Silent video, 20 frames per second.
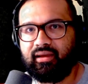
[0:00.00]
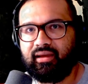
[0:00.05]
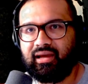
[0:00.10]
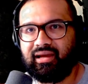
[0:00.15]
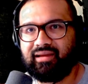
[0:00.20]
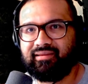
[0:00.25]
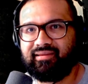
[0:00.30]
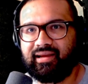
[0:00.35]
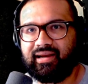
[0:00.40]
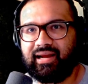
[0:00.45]

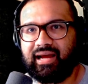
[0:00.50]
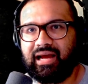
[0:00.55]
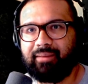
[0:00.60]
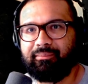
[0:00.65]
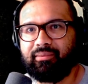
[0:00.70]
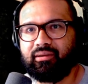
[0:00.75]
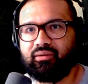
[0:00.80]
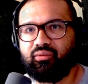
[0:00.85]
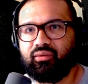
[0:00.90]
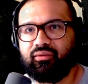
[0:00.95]
As that
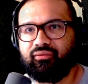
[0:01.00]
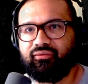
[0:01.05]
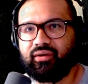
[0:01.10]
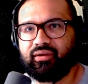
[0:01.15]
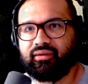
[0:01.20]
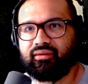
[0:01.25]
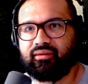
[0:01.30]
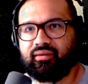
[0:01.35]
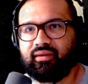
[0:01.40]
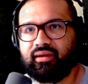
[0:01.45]
happened, we
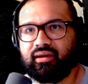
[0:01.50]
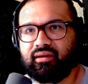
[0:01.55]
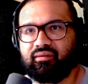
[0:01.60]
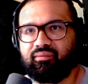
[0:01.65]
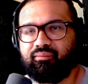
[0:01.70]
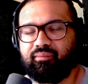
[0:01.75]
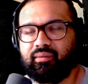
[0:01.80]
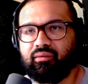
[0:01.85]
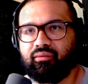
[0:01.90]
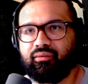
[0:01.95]
felt the
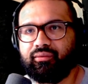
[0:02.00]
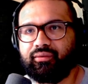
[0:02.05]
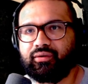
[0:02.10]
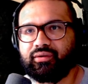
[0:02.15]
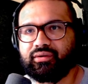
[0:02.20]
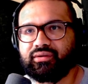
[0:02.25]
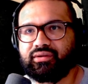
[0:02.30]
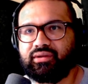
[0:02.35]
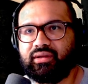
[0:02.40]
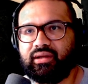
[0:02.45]
XP
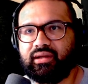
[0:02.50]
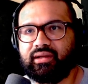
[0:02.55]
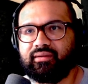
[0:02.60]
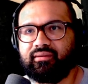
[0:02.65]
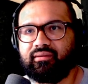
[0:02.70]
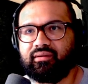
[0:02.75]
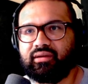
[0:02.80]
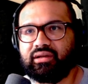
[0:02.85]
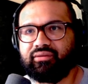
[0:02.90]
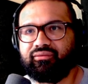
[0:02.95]
rewards needed
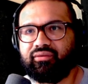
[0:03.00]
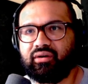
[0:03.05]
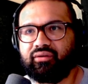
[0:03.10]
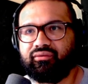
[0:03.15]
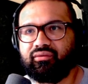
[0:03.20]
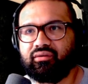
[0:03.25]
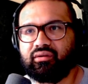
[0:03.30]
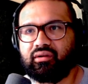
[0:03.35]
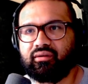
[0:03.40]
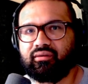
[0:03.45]
to
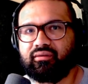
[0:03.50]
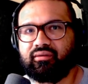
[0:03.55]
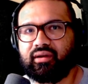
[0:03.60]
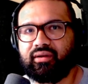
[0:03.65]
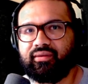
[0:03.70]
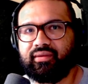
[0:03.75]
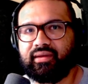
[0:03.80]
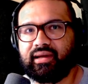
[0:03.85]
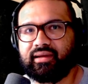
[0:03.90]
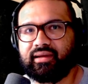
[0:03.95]
evolve alongside the